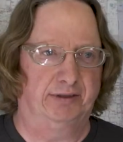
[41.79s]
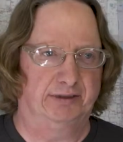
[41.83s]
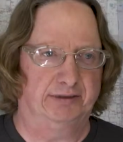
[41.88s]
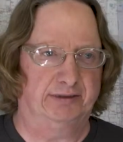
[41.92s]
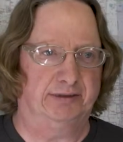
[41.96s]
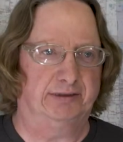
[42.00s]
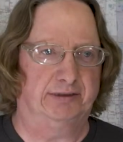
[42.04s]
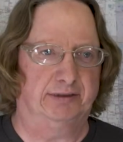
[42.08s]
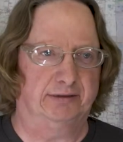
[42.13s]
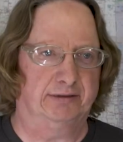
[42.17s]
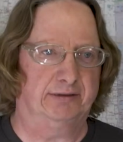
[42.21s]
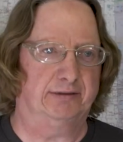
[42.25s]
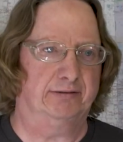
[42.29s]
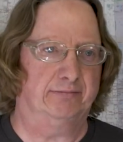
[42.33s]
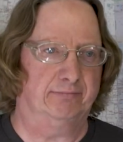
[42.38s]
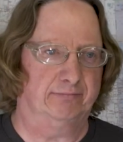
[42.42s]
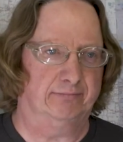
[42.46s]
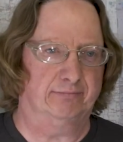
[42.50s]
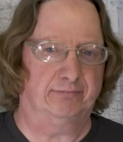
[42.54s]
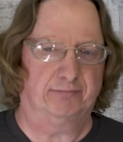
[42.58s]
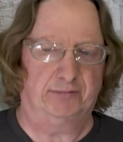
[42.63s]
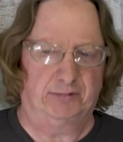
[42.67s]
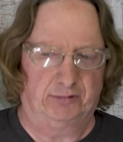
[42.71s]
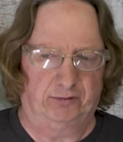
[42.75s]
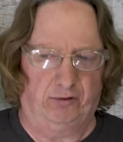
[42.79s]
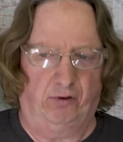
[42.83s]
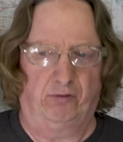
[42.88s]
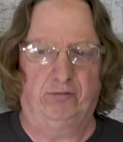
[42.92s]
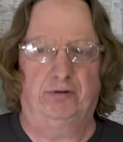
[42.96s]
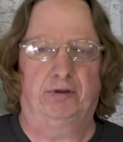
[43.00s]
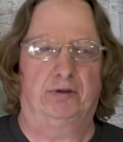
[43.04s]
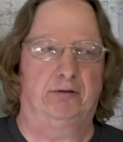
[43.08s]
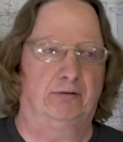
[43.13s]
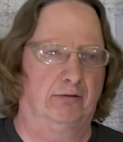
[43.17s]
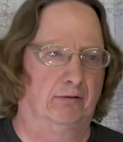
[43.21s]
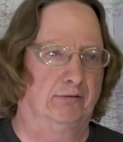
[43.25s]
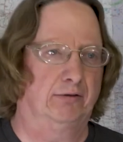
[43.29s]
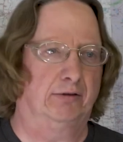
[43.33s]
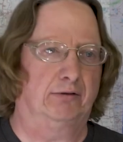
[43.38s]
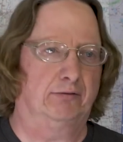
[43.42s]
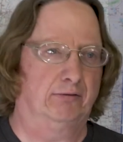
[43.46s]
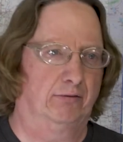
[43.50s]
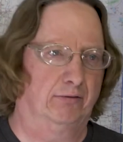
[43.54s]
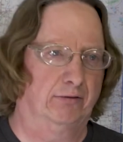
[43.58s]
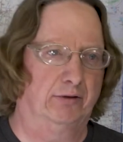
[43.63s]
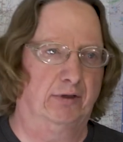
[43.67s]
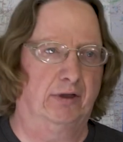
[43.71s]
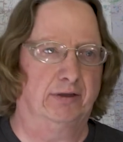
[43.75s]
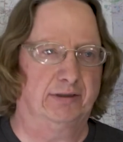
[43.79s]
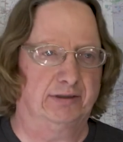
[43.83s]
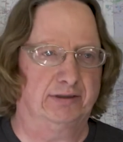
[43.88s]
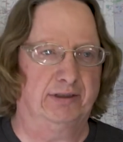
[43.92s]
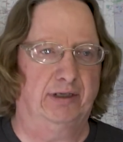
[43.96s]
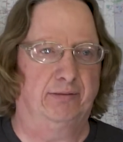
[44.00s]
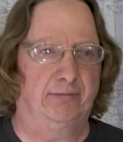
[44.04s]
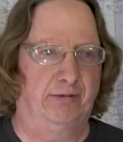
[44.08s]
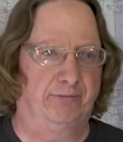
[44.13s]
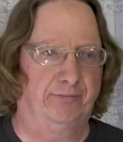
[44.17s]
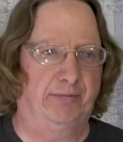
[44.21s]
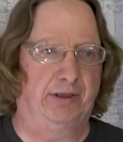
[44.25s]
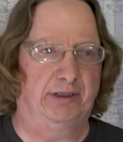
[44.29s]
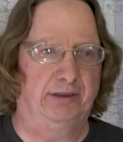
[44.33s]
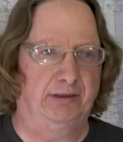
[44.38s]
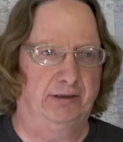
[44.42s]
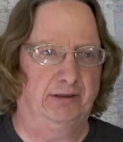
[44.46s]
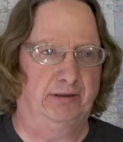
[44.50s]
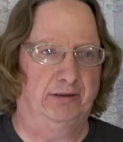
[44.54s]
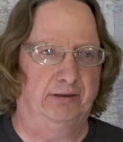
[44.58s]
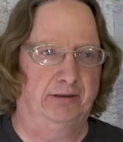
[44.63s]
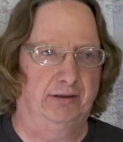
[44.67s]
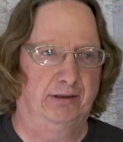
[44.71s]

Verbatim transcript: it's just grown and grown and grown all the time I've been here.